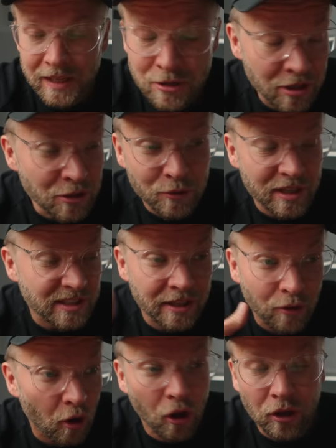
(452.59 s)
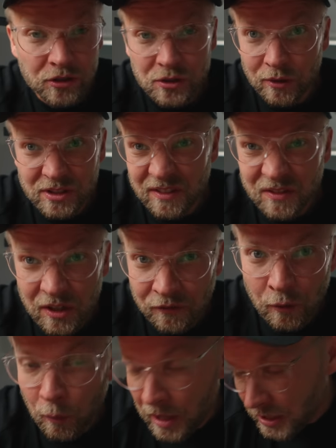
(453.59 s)
And you can do this in all sorts of
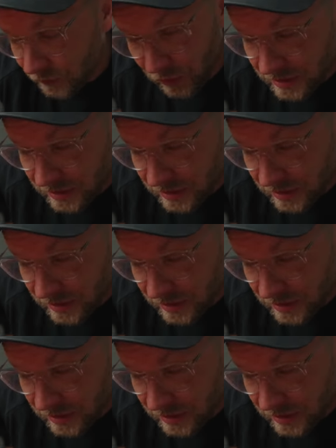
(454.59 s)
different ways. For